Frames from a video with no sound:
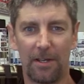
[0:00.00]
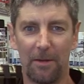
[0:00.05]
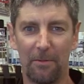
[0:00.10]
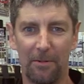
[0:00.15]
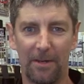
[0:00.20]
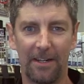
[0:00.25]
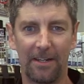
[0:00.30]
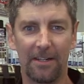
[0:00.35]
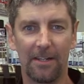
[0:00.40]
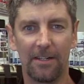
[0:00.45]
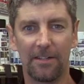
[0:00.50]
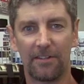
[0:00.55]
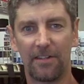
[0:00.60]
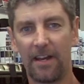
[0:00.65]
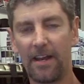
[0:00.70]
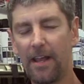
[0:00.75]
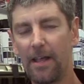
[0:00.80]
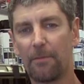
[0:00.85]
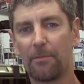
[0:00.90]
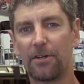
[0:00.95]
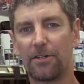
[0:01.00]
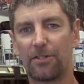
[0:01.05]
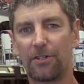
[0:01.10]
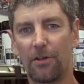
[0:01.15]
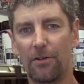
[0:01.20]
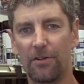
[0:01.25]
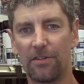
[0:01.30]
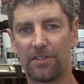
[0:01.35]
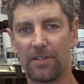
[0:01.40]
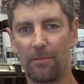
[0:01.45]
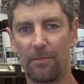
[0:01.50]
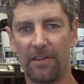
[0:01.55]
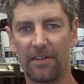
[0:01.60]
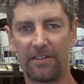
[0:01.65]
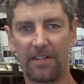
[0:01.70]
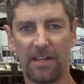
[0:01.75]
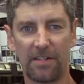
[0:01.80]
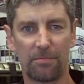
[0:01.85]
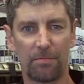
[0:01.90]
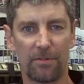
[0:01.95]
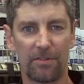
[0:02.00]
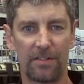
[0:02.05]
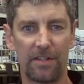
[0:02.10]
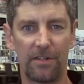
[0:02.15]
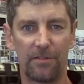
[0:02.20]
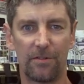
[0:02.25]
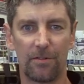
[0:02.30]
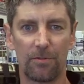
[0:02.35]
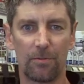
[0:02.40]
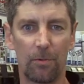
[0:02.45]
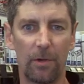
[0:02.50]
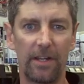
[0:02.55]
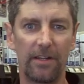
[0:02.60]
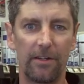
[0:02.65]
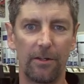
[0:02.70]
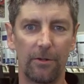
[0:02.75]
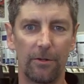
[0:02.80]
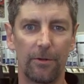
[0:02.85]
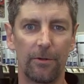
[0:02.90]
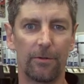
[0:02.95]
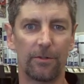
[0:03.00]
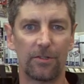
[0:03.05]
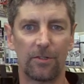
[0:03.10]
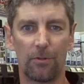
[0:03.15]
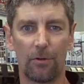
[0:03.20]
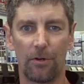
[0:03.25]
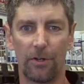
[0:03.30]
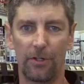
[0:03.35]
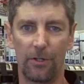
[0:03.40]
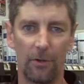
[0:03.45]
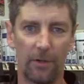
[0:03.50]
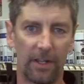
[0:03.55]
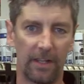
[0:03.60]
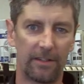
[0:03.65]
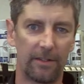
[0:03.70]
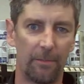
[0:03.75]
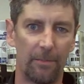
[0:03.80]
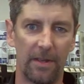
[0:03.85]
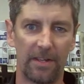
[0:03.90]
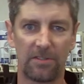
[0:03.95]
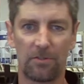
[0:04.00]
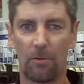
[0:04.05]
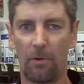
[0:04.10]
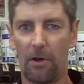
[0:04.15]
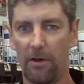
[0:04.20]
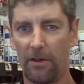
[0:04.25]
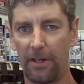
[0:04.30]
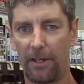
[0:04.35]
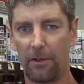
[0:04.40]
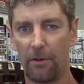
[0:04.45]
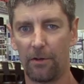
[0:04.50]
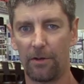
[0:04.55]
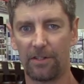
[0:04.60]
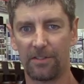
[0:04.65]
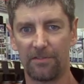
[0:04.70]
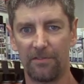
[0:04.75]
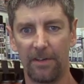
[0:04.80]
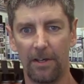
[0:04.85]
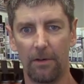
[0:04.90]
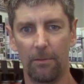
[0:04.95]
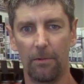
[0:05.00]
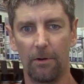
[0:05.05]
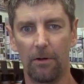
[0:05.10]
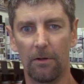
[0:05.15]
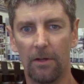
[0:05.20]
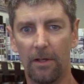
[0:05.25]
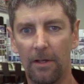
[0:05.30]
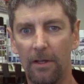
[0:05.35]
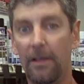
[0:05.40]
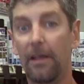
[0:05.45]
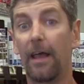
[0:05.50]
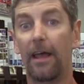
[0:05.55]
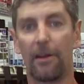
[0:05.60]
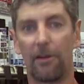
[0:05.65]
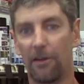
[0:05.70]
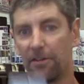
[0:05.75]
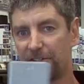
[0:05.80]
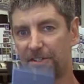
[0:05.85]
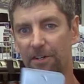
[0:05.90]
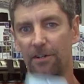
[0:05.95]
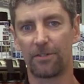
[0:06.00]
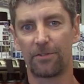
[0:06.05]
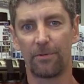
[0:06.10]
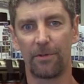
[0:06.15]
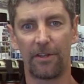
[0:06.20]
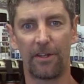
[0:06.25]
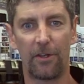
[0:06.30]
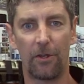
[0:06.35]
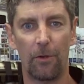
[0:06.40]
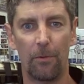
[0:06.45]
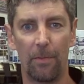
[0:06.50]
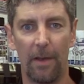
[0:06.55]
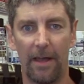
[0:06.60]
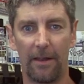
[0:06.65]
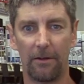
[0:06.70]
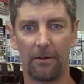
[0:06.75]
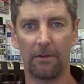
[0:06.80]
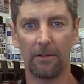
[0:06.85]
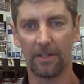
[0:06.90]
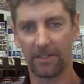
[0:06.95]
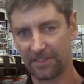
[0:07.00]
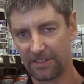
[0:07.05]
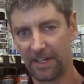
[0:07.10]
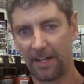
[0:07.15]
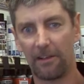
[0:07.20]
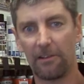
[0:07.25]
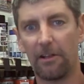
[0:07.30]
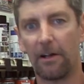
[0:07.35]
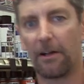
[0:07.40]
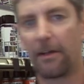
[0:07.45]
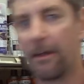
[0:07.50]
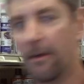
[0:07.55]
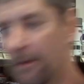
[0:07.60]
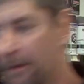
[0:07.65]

Company. Today I'm going to show you some of the test procedures we do to ensure you get the best quality coatings available. And it all starts with the Q panel. Let's take a look.